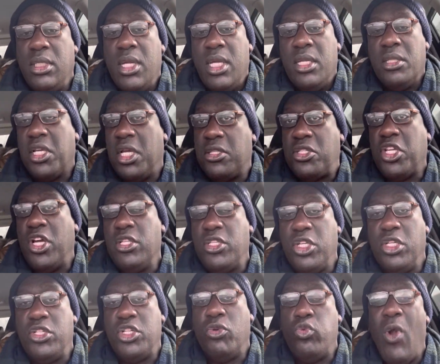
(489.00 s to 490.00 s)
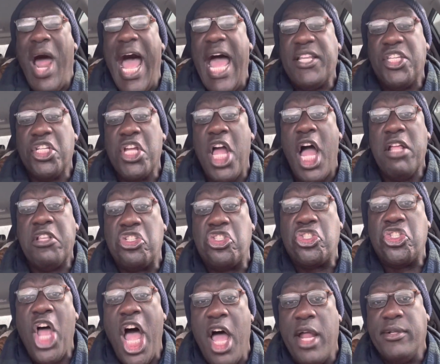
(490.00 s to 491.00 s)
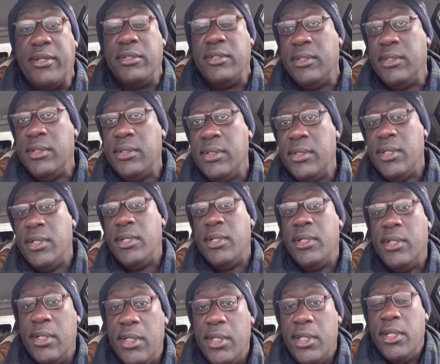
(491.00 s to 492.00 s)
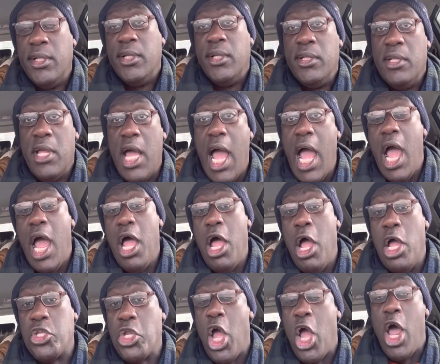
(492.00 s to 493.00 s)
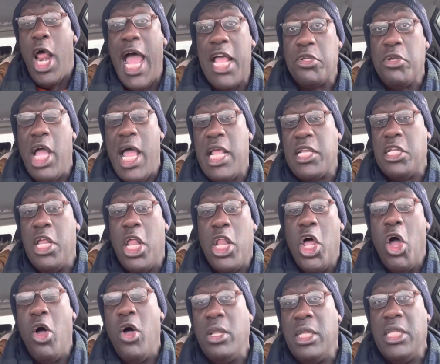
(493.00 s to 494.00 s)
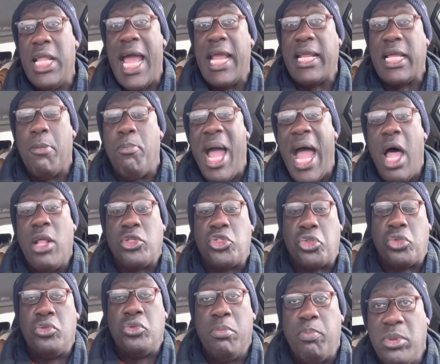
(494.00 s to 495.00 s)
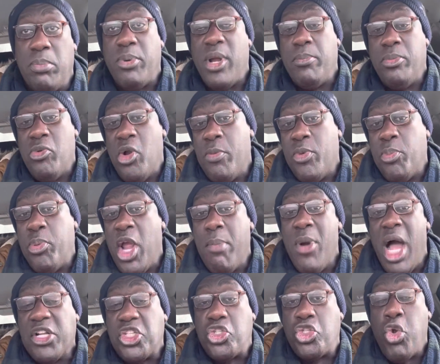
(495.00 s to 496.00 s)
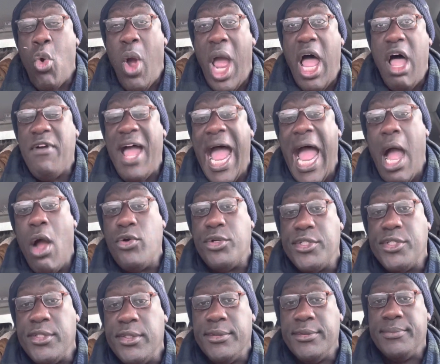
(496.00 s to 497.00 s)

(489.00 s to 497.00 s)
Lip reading: the rising of the sun. So that's a little like about pretty much 12 hours.